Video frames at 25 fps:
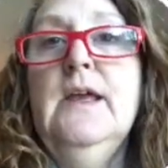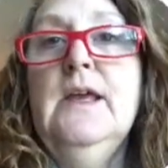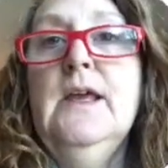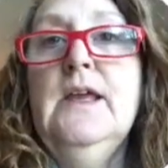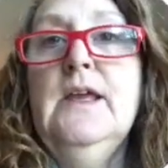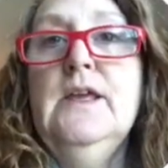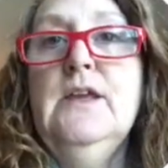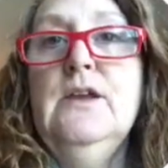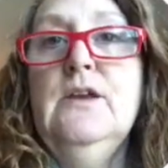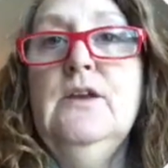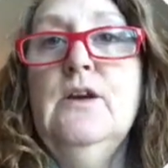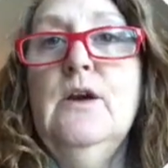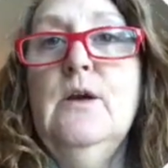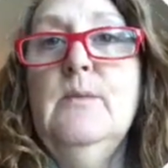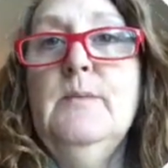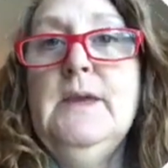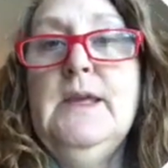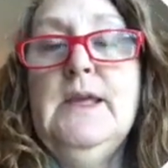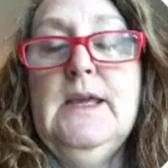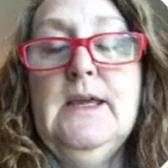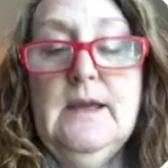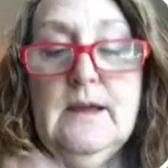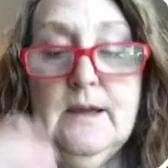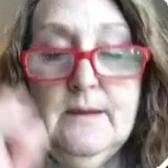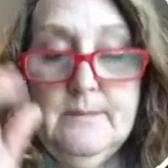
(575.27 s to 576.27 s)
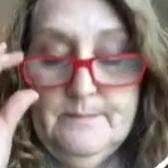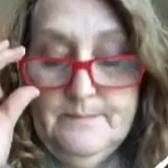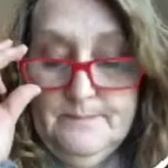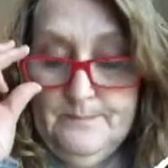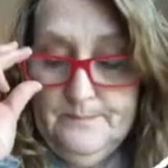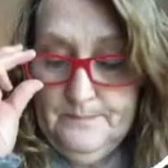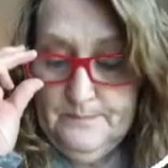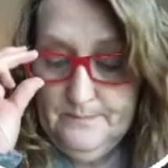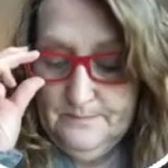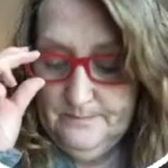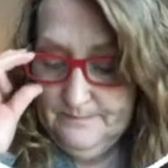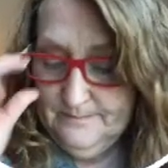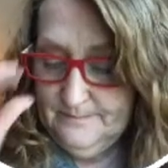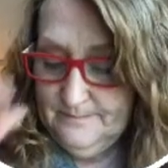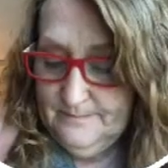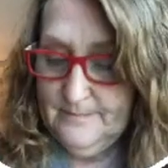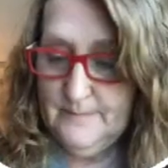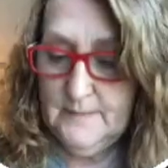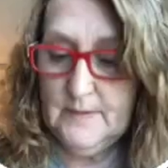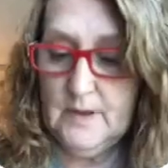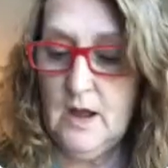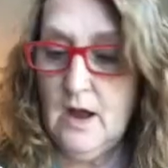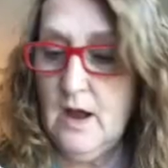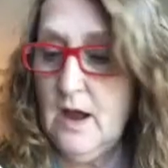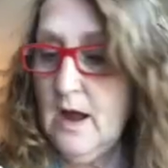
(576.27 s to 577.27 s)
You know me, I'm
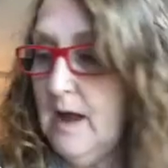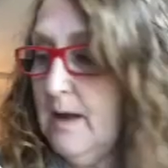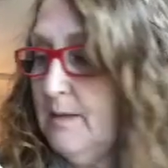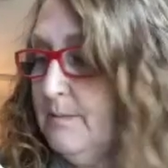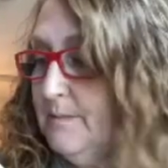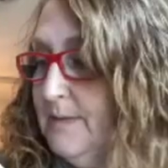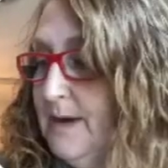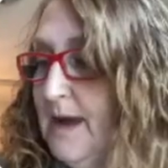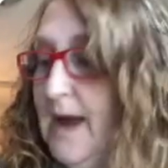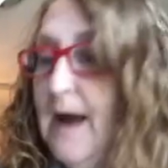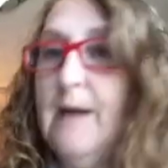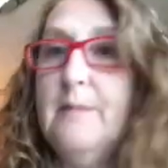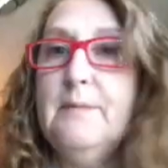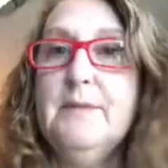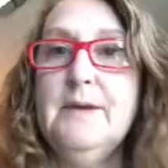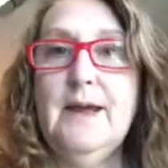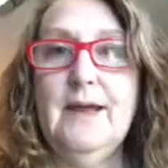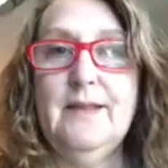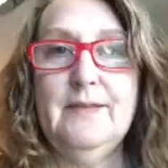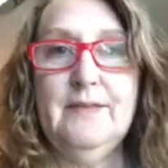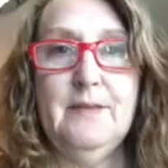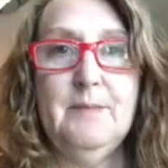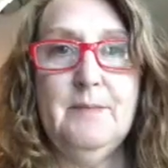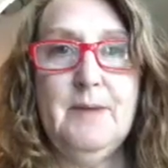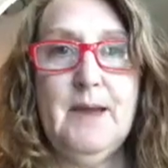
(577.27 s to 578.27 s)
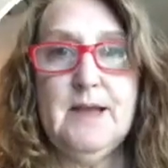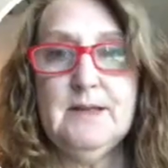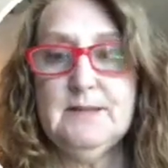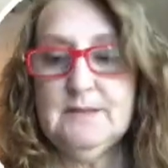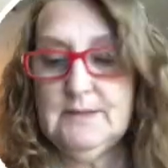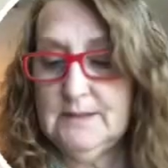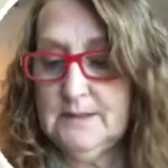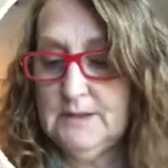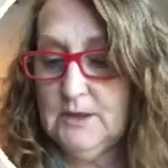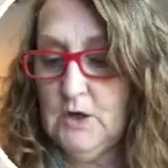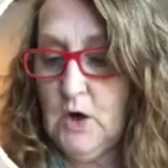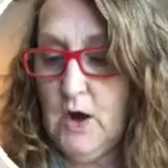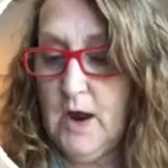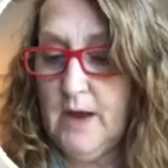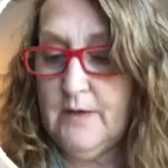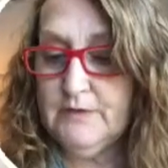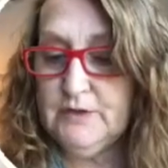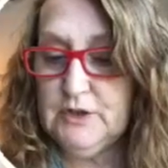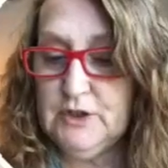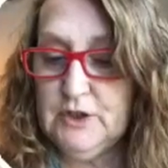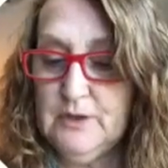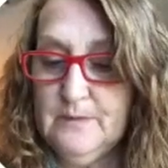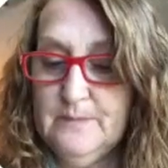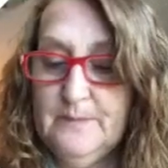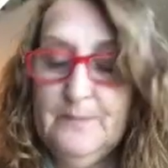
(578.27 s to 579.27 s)
not the best
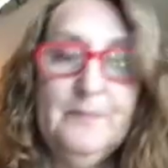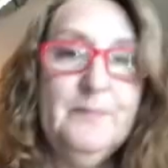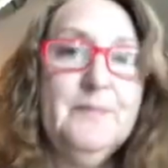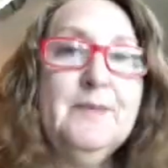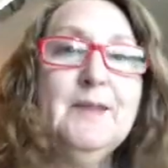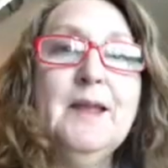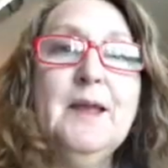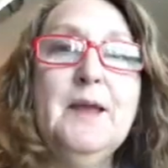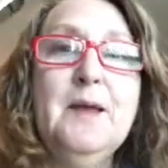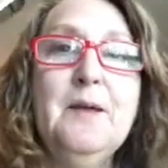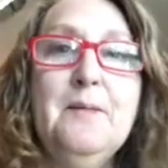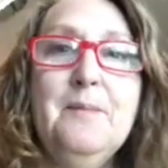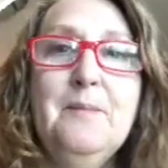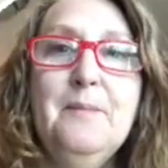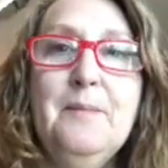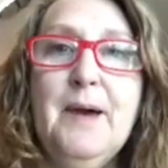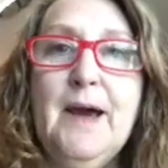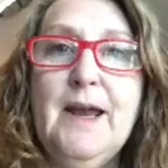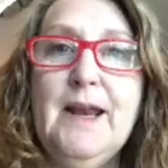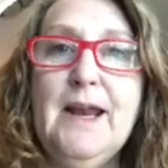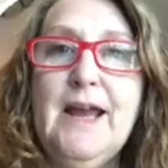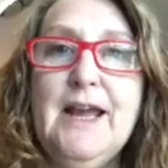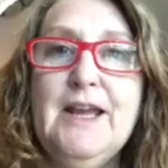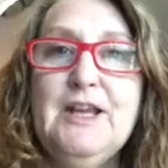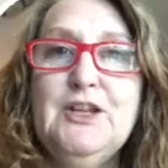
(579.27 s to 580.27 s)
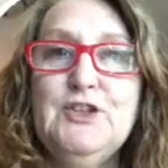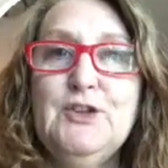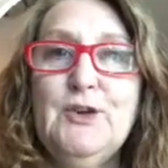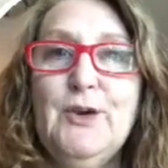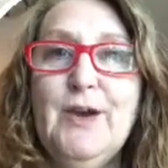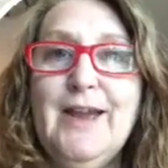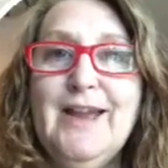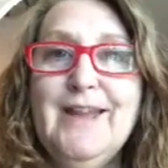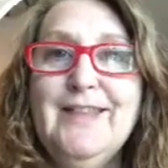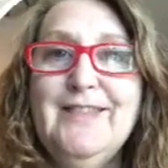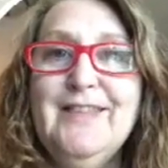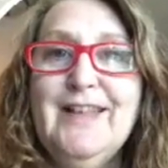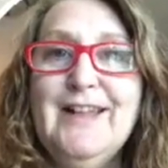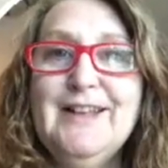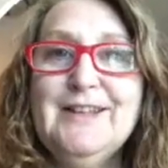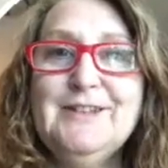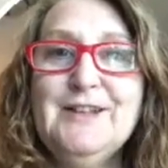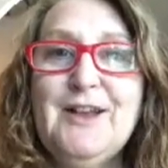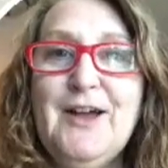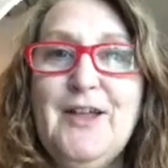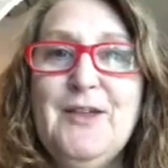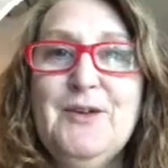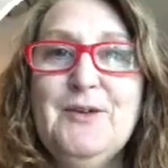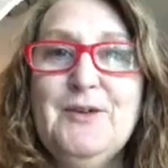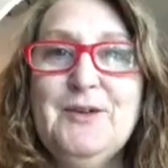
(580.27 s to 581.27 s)
crafter, but I enjoy it, and that's
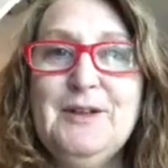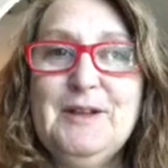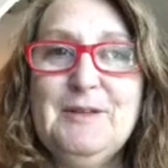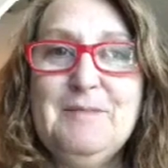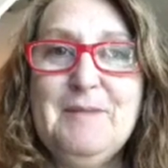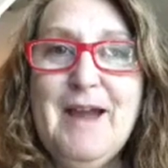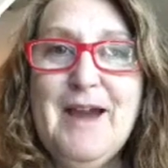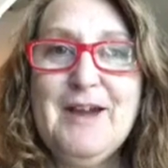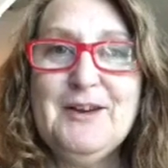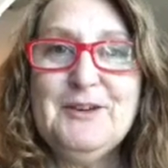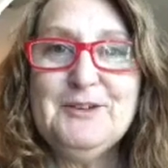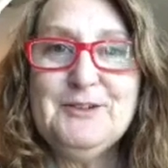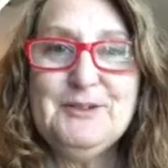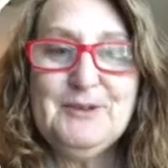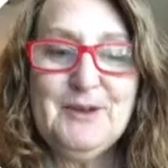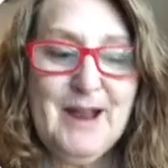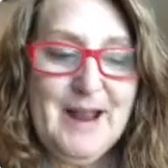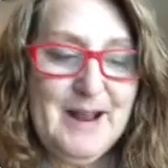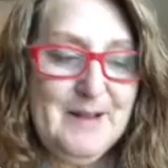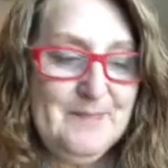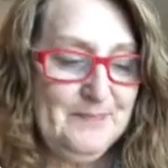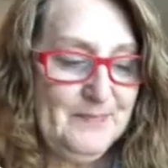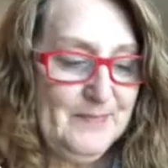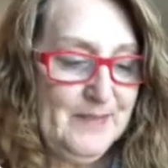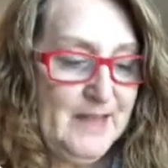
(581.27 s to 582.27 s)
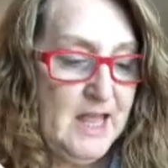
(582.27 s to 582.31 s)
all that really matters, right?